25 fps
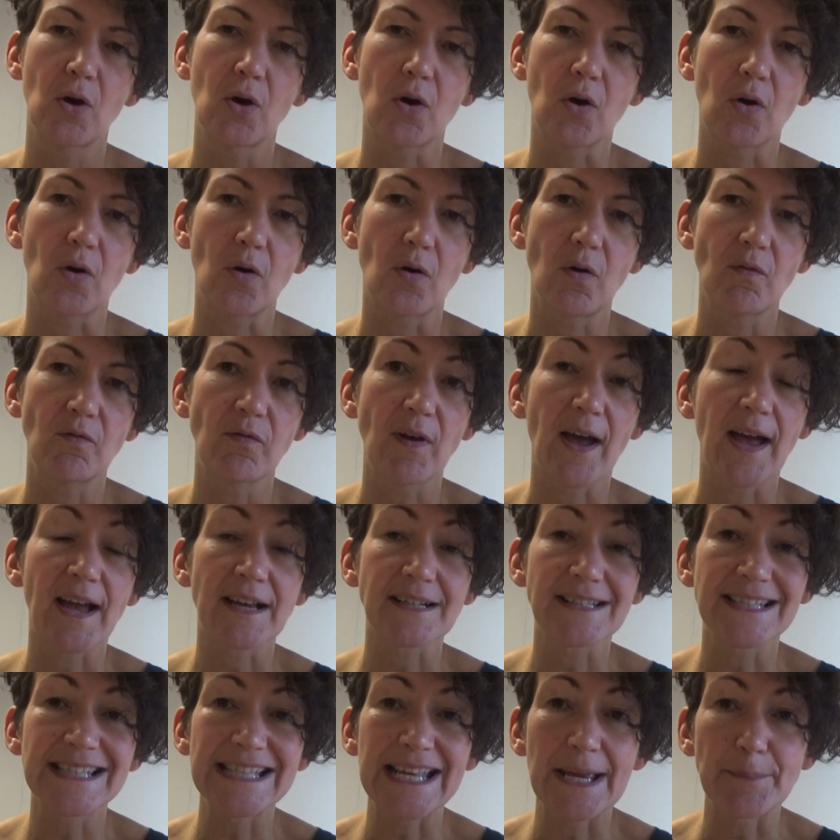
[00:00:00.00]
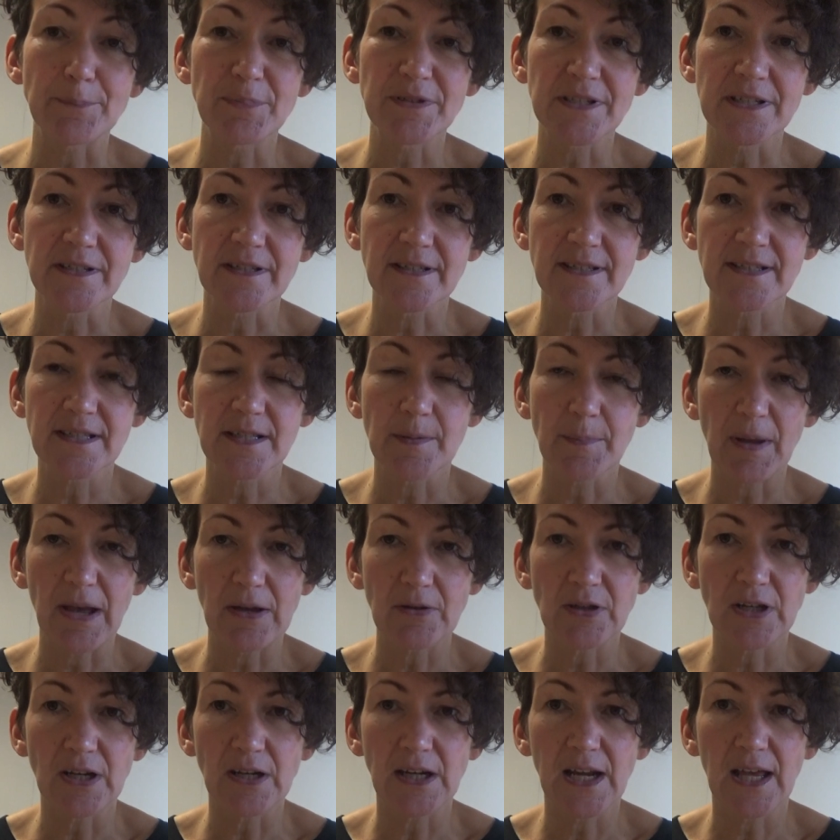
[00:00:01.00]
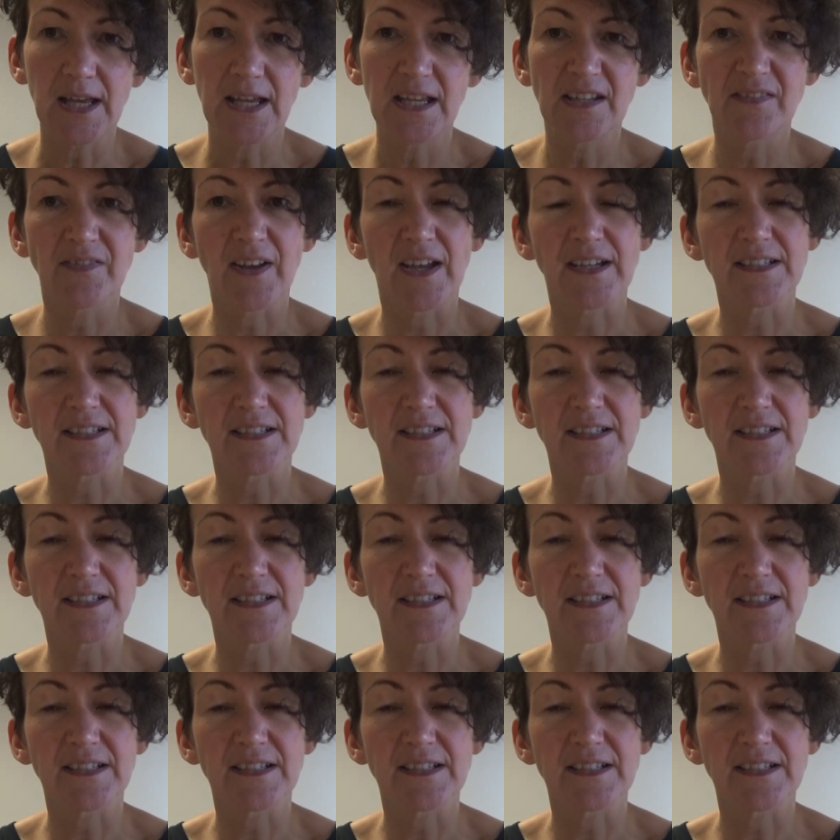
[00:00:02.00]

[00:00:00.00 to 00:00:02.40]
of acceptance about your life,